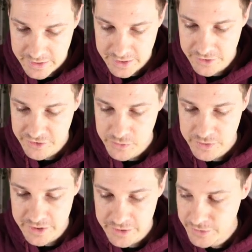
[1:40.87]
I got two
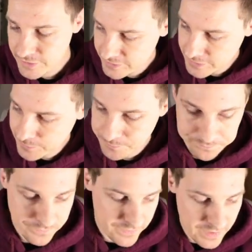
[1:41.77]
of those.
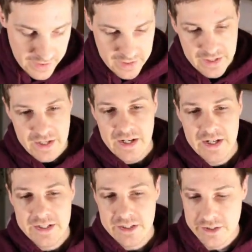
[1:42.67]

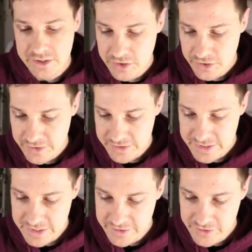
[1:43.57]
I got
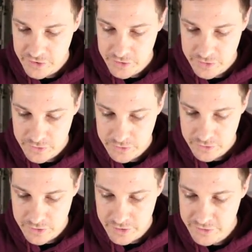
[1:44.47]
the
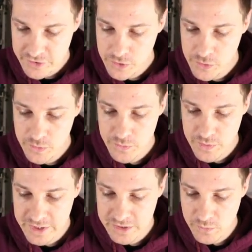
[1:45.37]
two
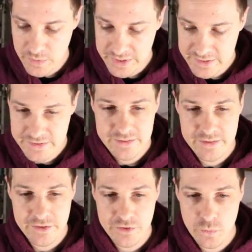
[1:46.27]
Ride the Winds
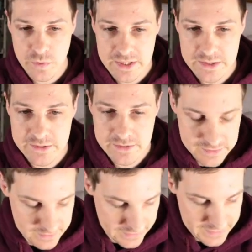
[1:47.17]
as well
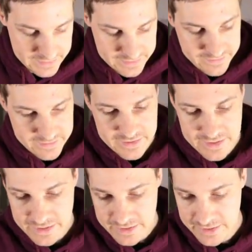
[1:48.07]
in this
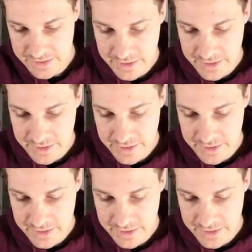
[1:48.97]
deck.